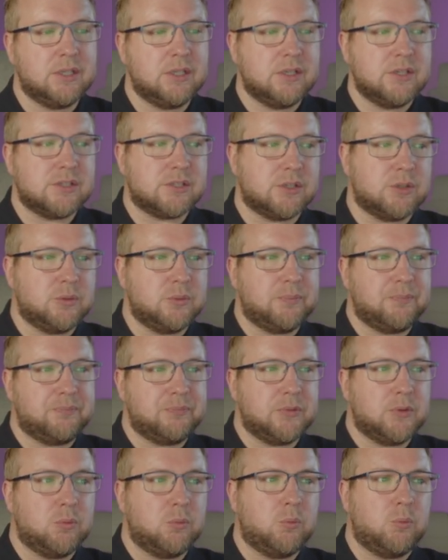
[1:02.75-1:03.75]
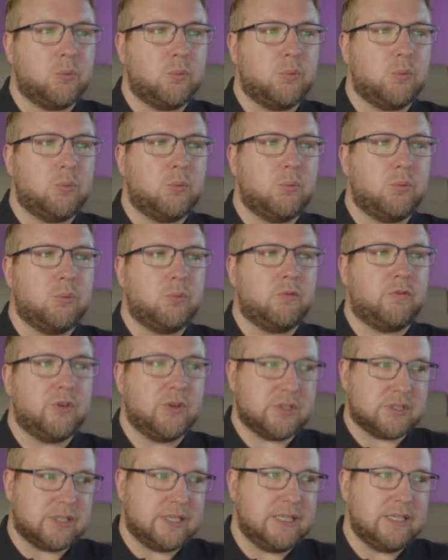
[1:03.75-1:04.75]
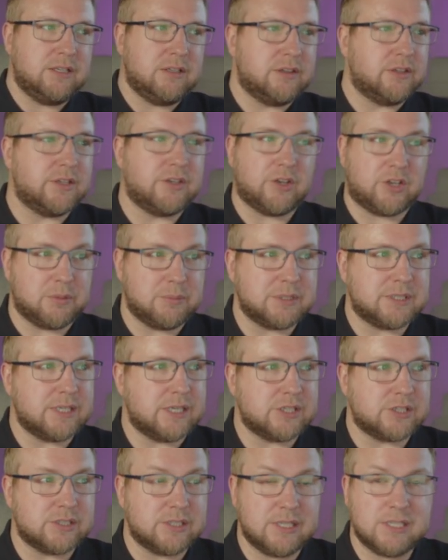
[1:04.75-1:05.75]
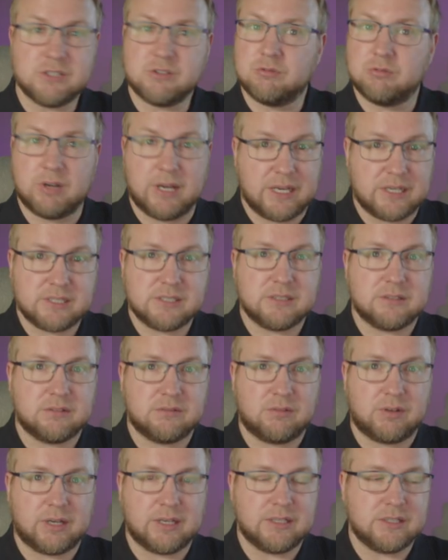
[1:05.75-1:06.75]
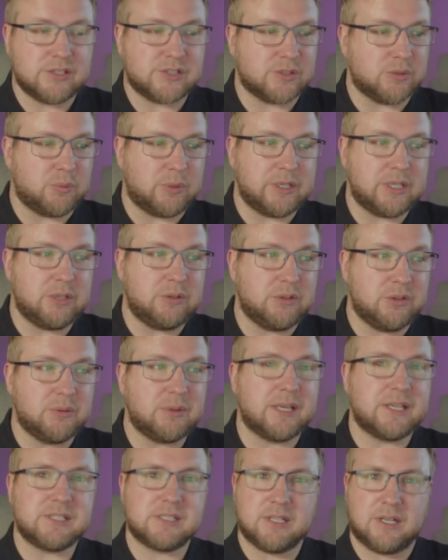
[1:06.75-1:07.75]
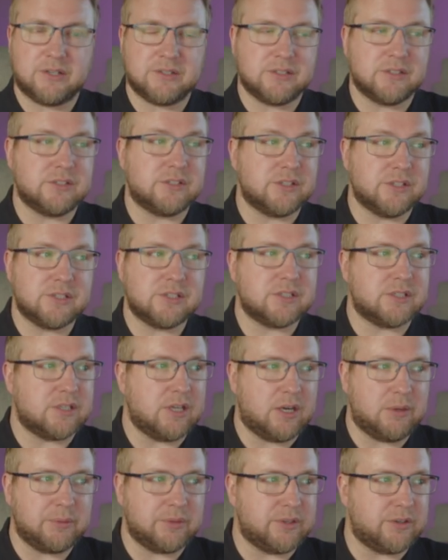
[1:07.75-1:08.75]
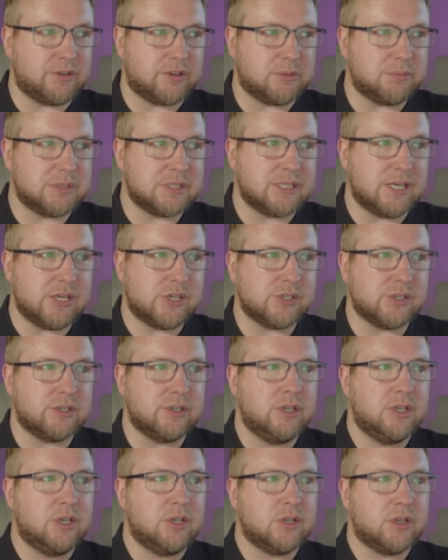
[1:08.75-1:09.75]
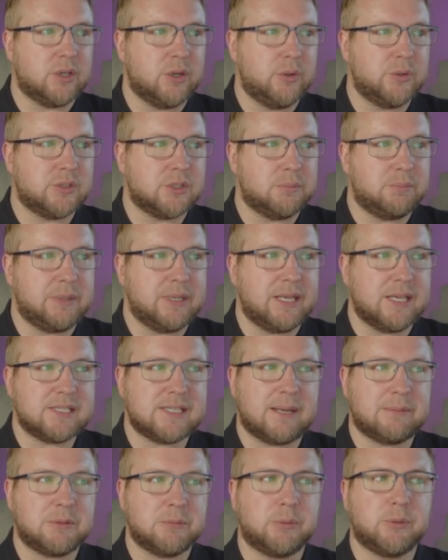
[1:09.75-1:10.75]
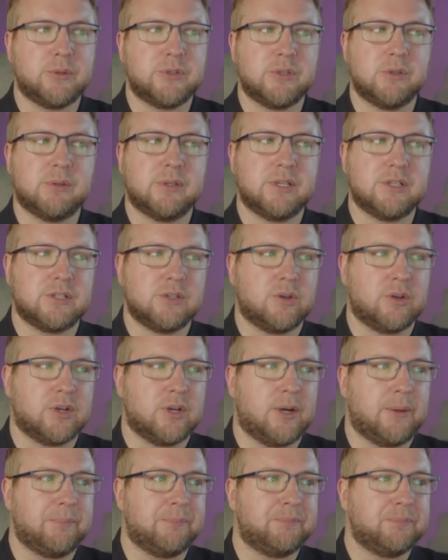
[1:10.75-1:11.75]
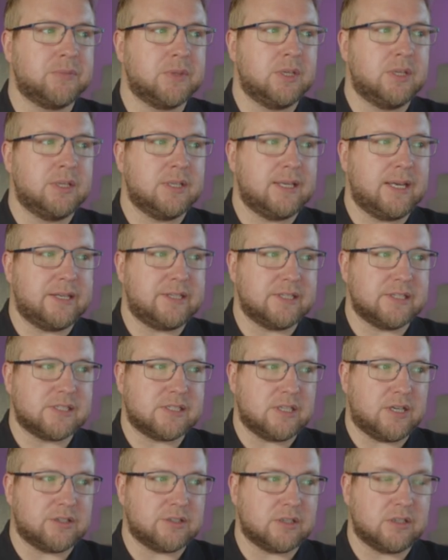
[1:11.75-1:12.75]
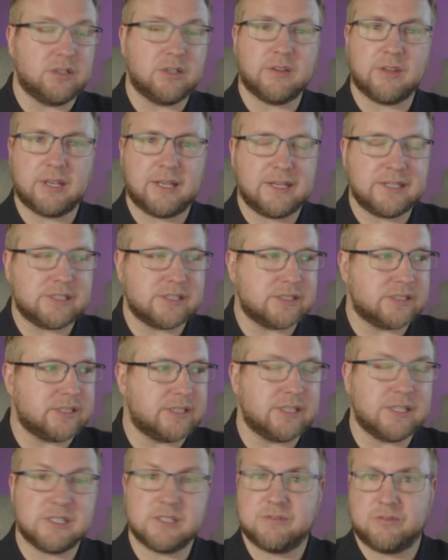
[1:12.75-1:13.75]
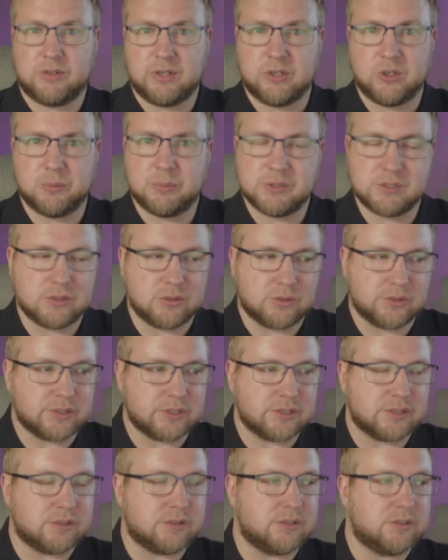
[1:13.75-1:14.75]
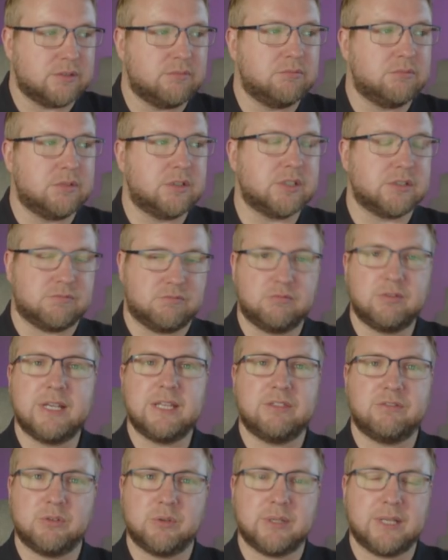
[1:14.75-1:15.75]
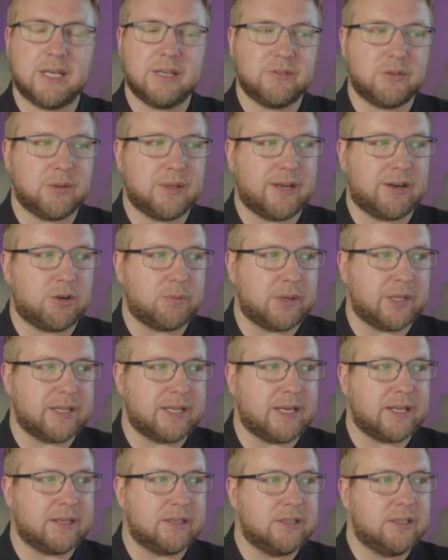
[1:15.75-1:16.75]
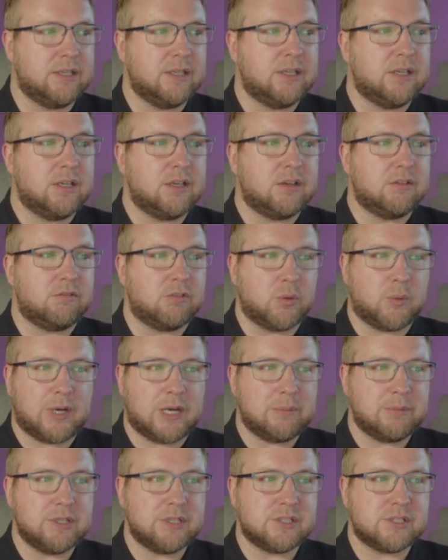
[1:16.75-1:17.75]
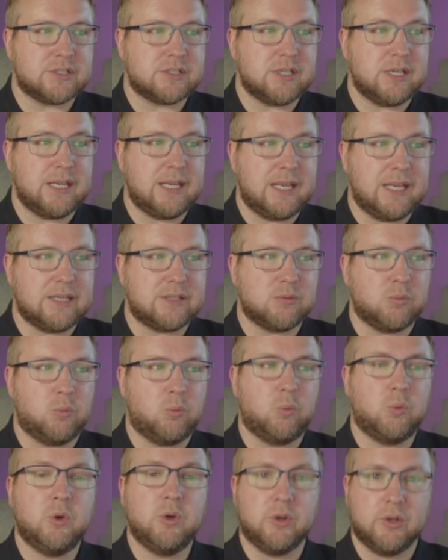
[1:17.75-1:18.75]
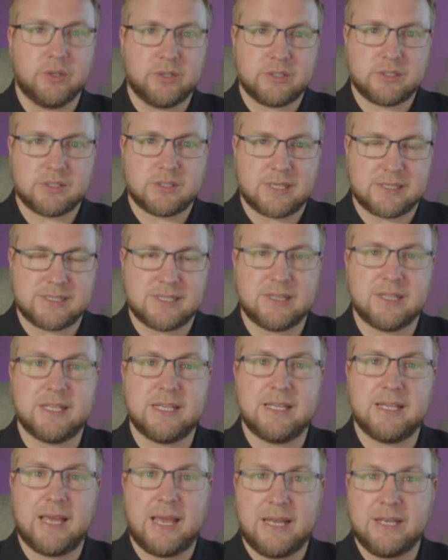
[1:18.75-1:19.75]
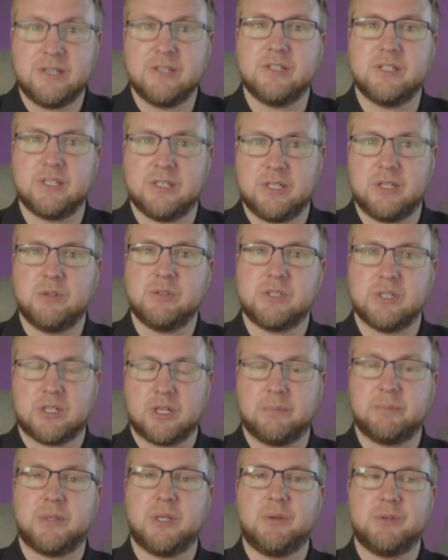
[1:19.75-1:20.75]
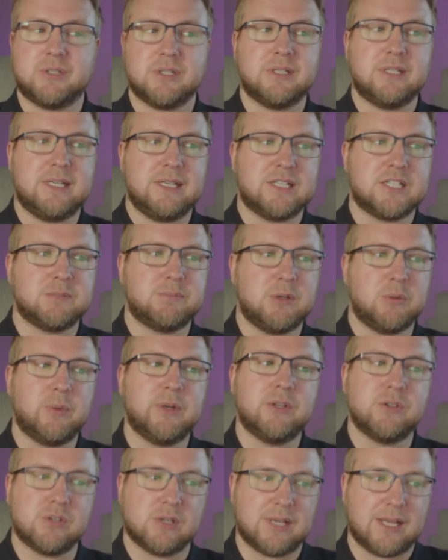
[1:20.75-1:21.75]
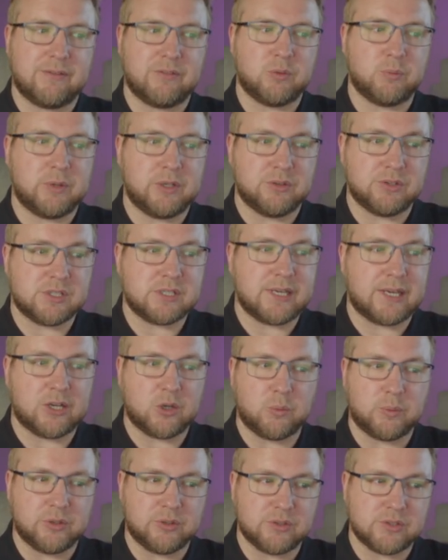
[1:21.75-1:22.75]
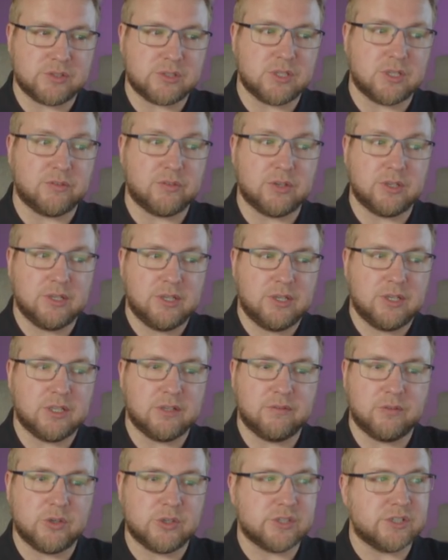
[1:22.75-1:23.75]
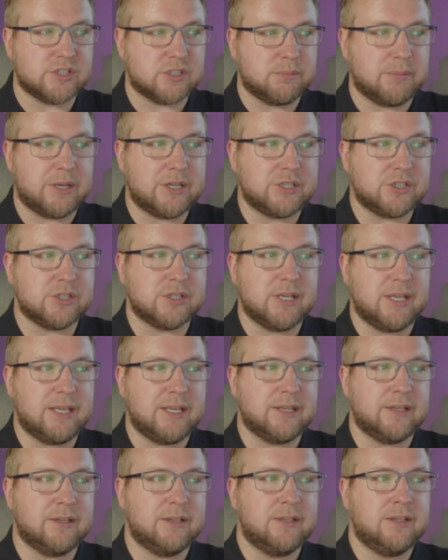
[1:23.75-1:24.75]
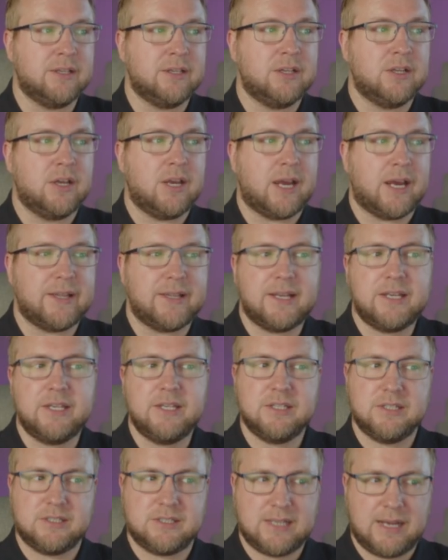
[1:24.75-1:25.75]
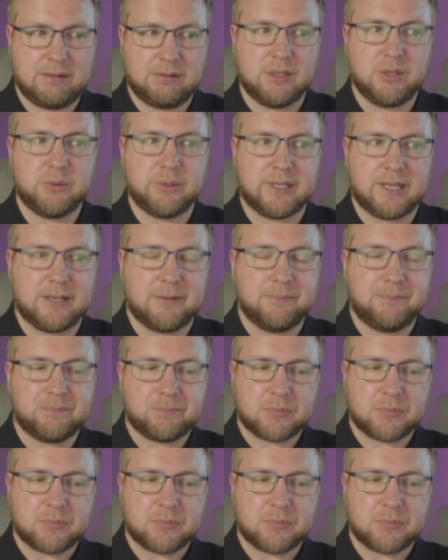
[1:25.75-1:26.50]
So, firstly, the documentation is great, right? So when you do get started, just start with the documentation. Go to P S App Deploy Toolkit dot com, getting started, look at the licensing. It's free and open source. Just, just read through that if you care about that. Requirements, it works, as in the end user computer needs to be Windows eleven, Windows ten, or Windows Server. The versions are mentioned here. And then downloading it.